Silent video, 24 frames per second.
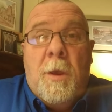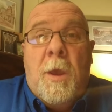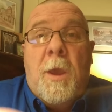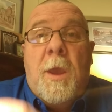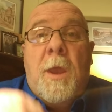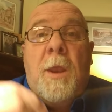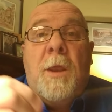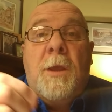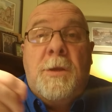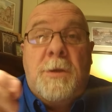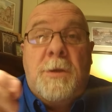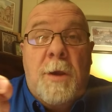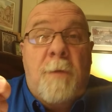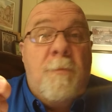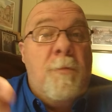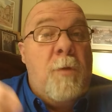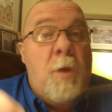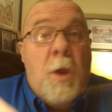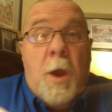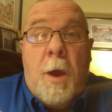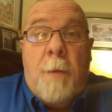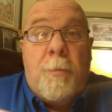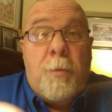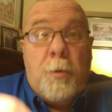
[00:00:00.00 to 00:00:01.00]
And it's giving
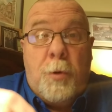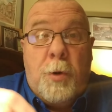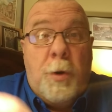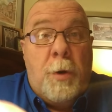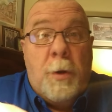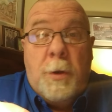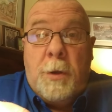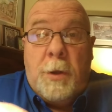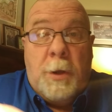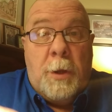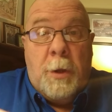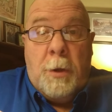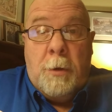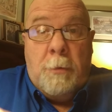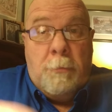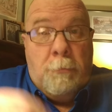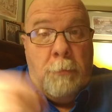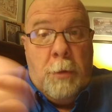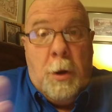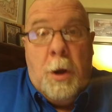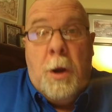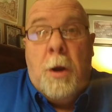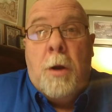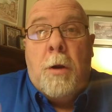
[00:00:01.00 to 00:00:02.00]
you opportunity.
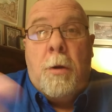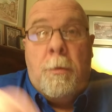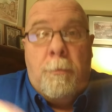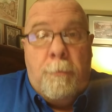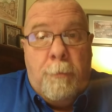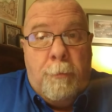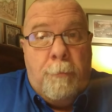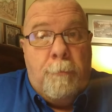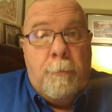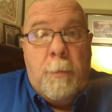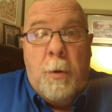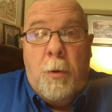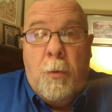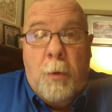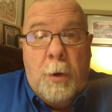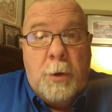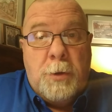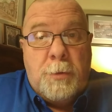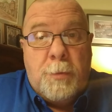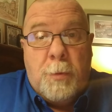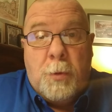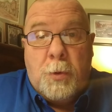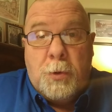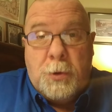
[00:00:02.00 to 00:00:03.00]
Here, be
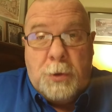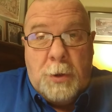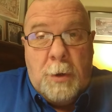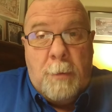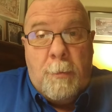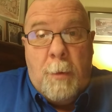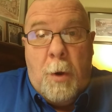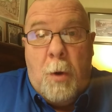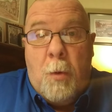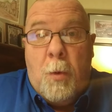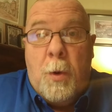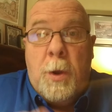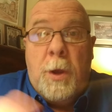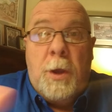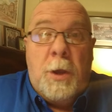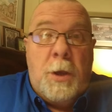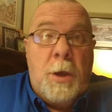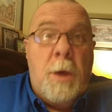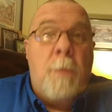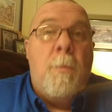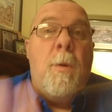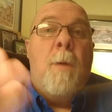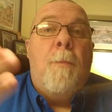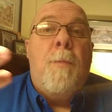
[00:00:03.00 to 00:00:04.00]
reasonable, sit my way,
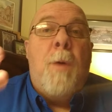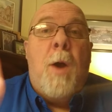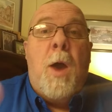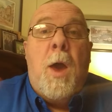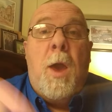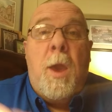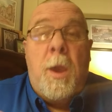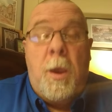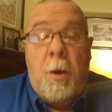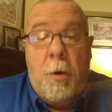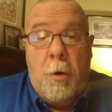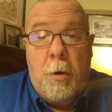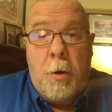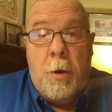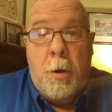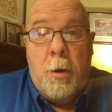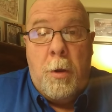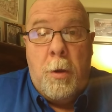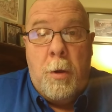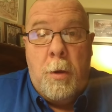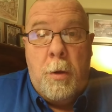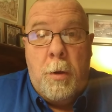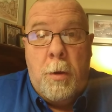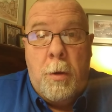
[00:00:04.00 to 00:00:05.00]
come up higher.
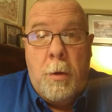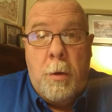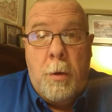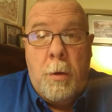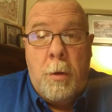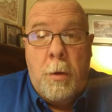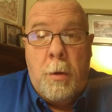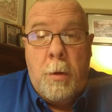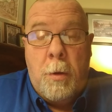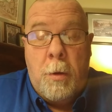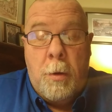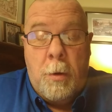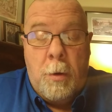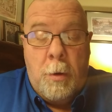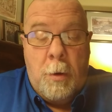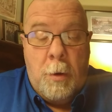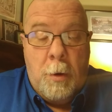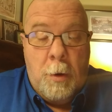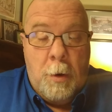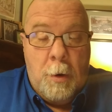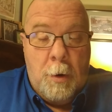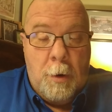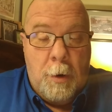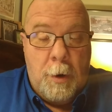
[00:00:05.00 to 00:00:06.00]

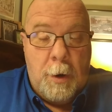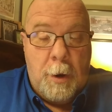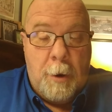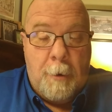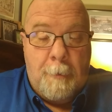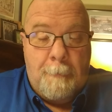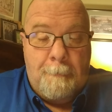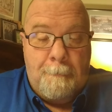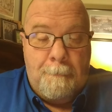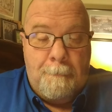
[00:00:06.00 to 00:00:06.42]
Now,